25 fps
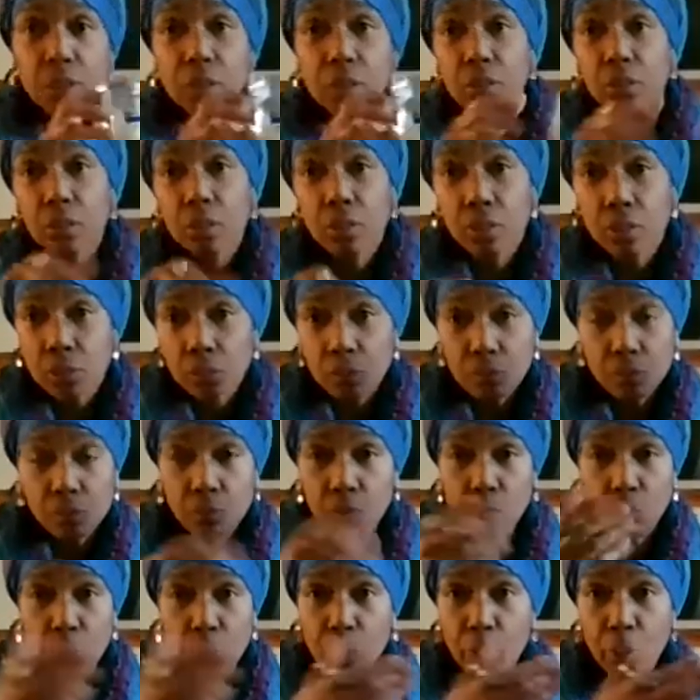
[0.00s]
This is
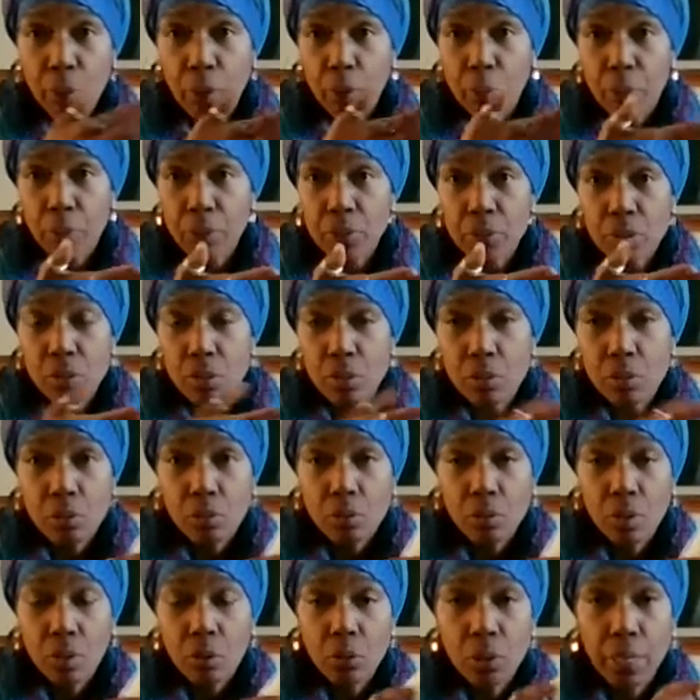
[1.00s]
repurposed.
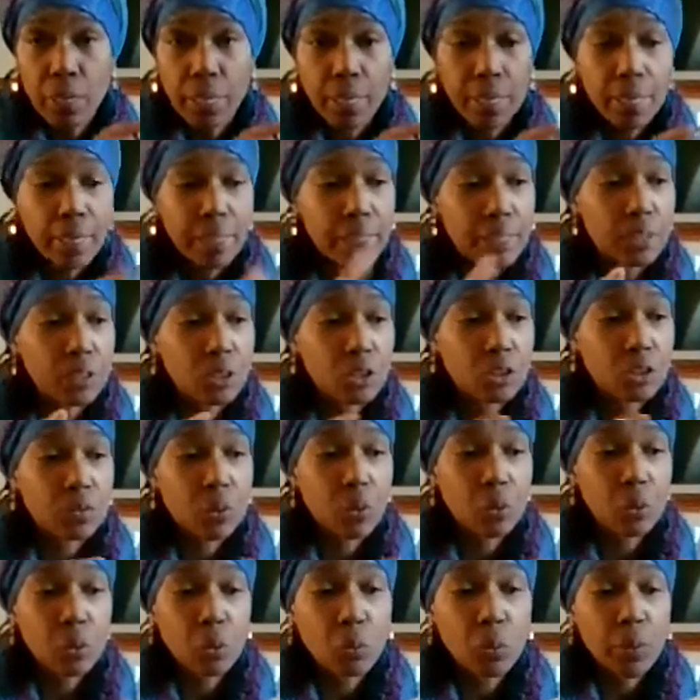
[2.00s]
Okay, I didn't
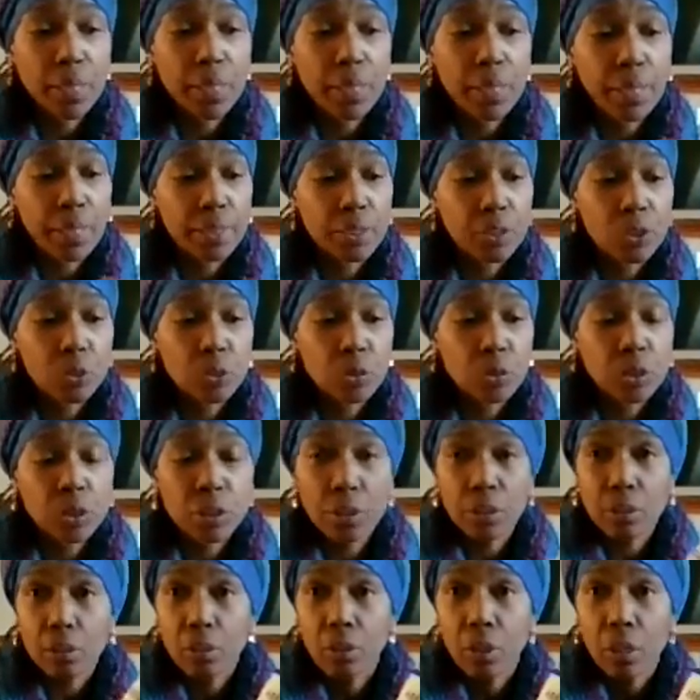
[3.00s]
throw it away. I used
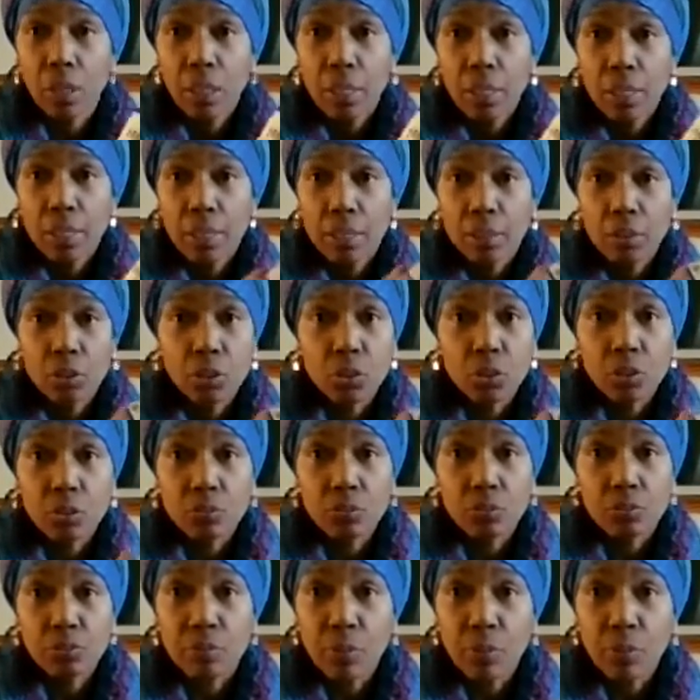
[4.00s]
it. It's